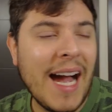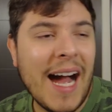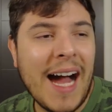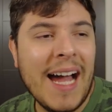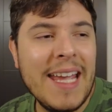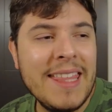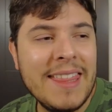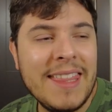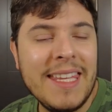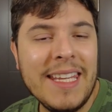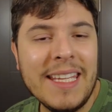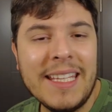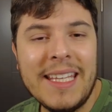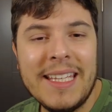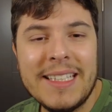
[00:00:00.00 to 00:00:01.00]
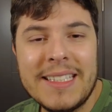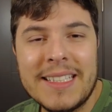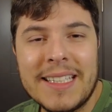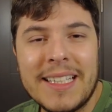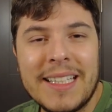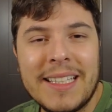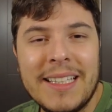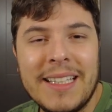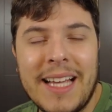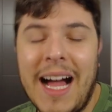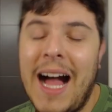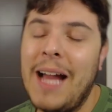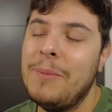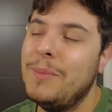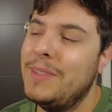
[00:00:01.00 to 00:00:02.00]
I think it's
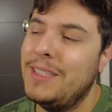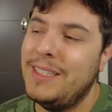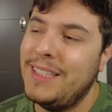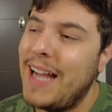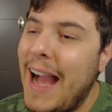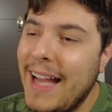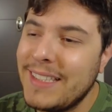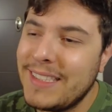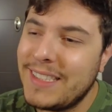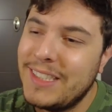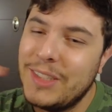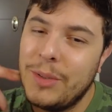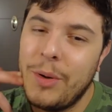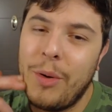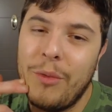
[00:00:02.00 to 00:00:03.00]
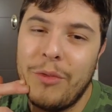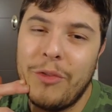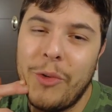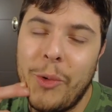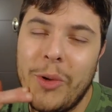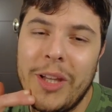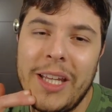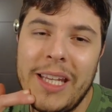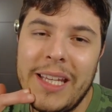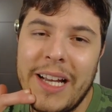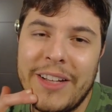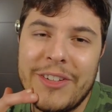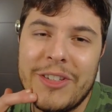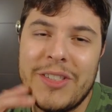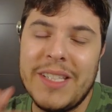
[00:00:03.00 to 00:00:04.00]
I I still don't fully
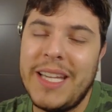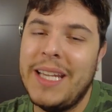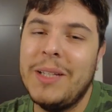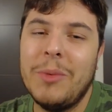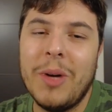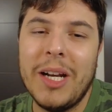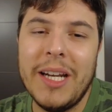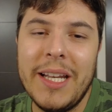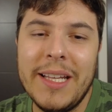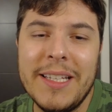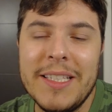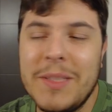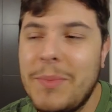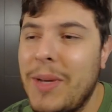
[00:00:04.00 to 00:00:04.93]
understand what it is,